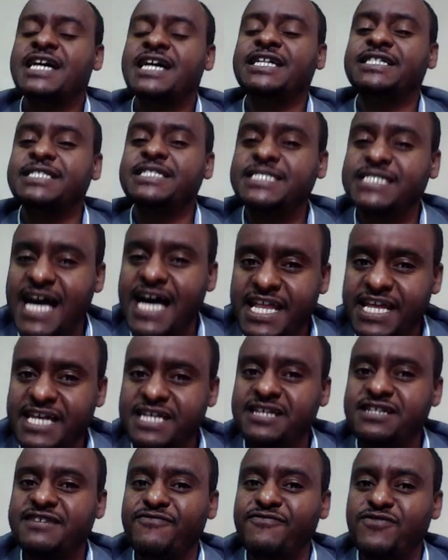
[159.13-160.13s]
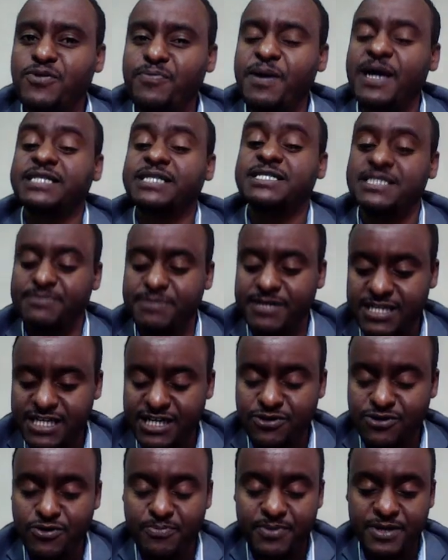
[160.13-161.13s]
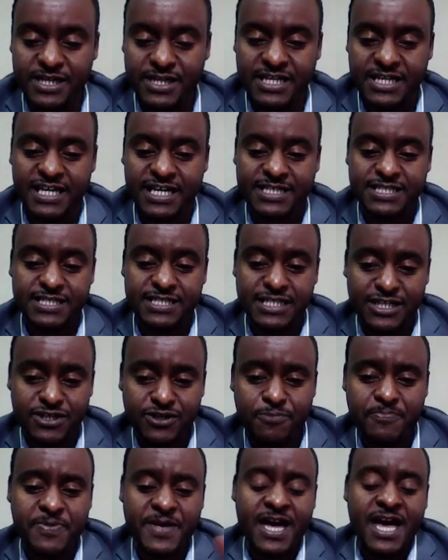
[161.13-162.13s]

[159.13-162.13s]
design and develop assessment in OpenEDX Studio.